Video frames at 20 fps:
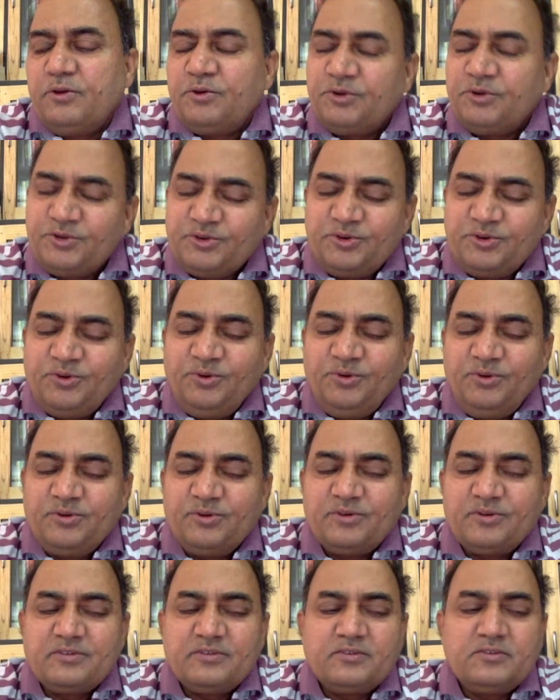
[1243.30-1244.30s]
True.
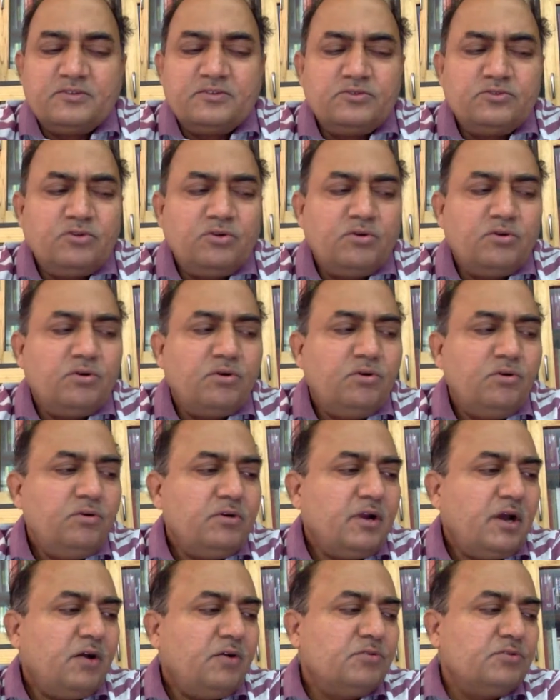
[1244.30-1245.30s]
So
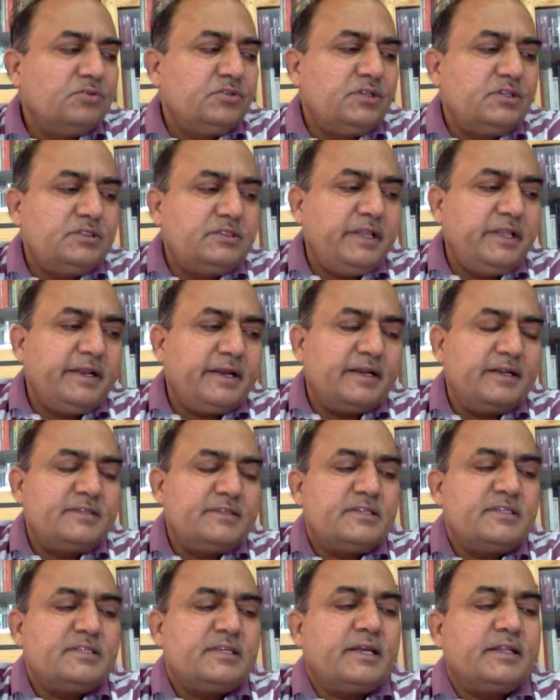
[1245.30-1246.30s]
now these three
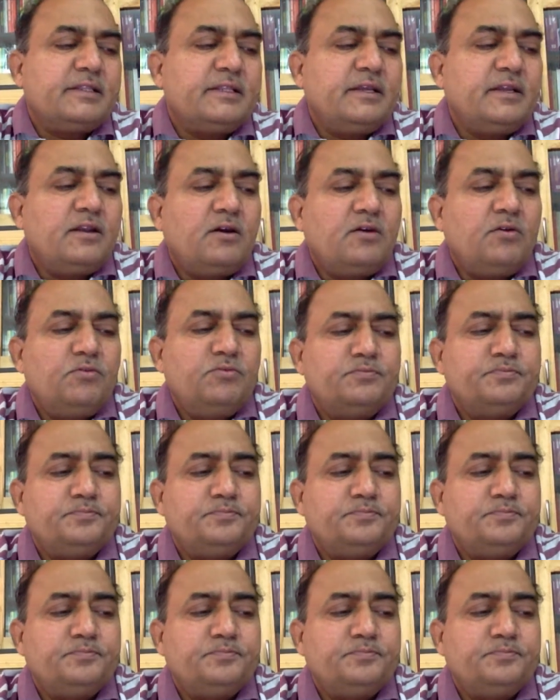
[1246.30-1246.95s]
conditions are there now.